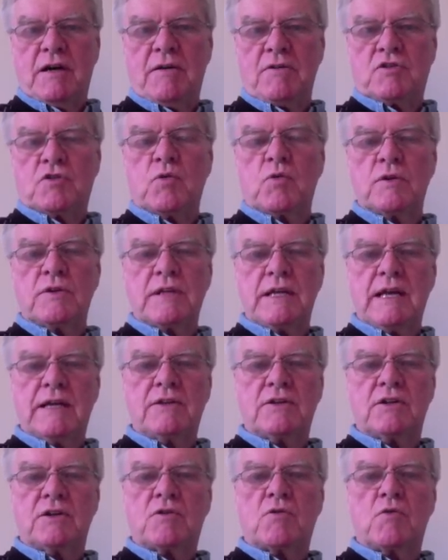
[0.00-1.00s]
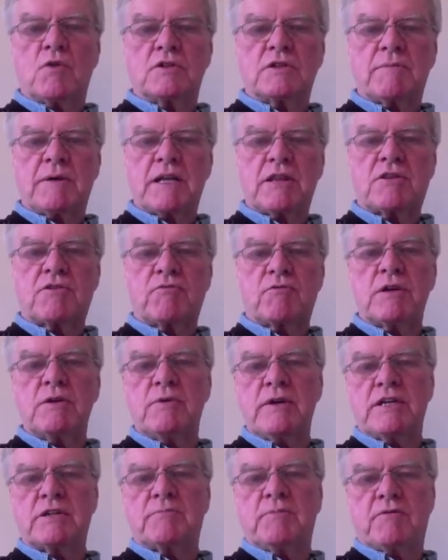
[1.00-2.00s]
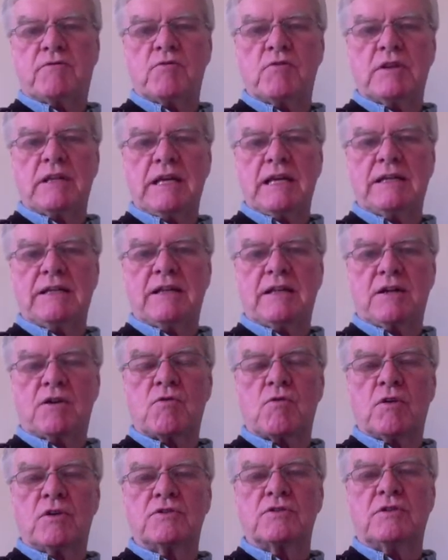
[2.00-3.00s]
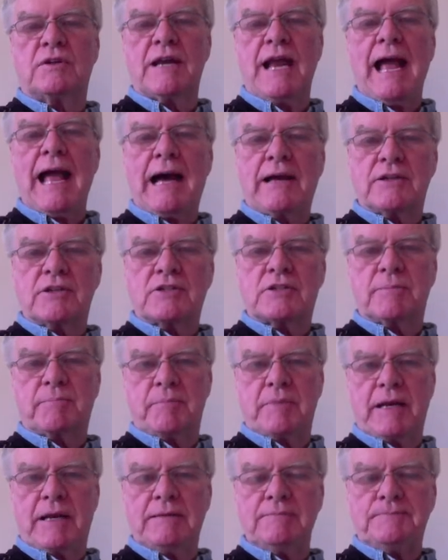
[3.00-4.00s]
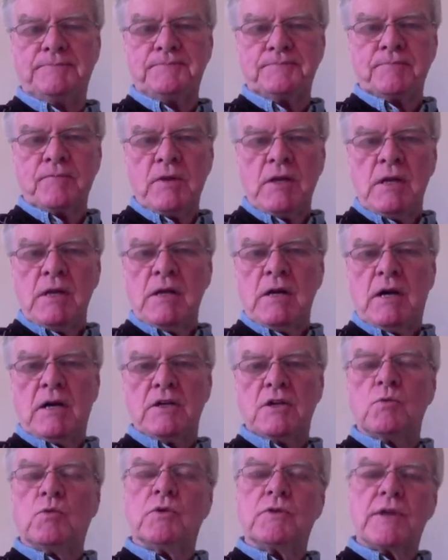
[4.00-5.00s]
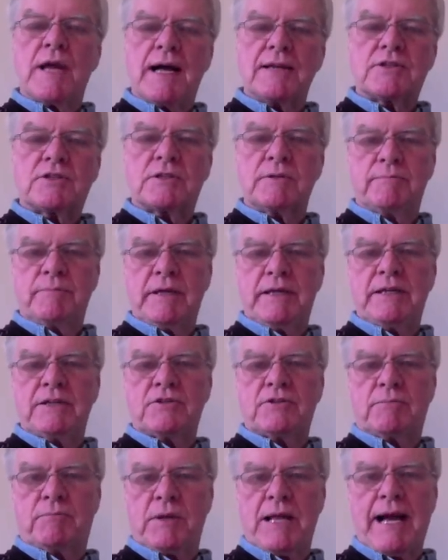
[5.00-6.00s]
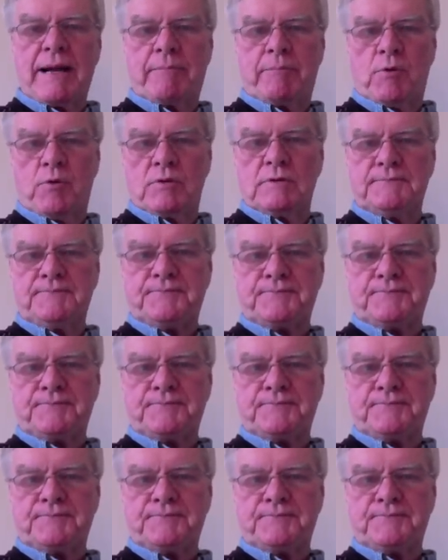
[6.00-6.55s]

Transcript: toward the end of the course, about 3 weeks before the end of the course, on how to submit it. You will not submit it to Blackboard.